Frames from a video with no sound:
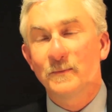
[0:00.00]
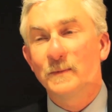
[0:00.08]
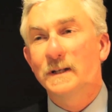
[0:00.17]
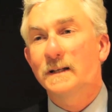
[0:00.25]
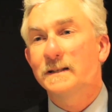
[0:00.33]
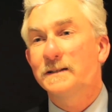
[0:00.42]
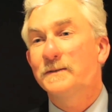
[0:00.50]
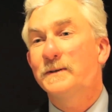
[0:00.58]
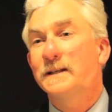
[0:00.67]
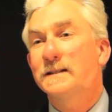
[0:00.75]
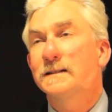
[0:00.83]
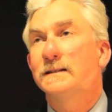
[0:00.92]
Will I do
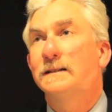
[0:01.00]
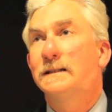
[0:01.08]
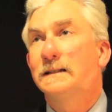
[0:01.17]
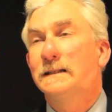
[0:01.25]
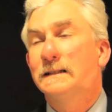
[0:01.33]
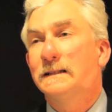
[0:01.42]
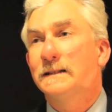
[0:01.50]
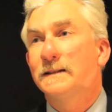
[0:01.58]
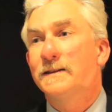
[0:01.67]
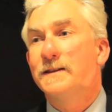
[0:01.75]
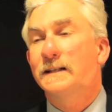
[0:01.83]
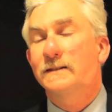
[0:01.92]
it?
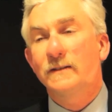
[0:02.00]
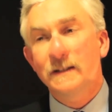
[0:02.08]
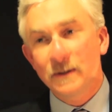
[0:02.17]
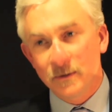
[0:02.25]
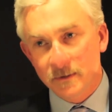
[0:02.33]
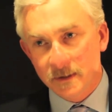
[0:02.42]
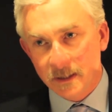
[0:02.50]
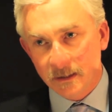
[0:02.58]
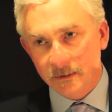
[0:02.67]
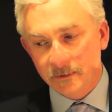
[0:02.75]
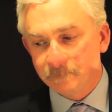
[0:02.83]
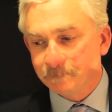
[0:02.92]
That I can't tell
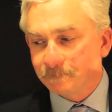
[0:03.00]
you.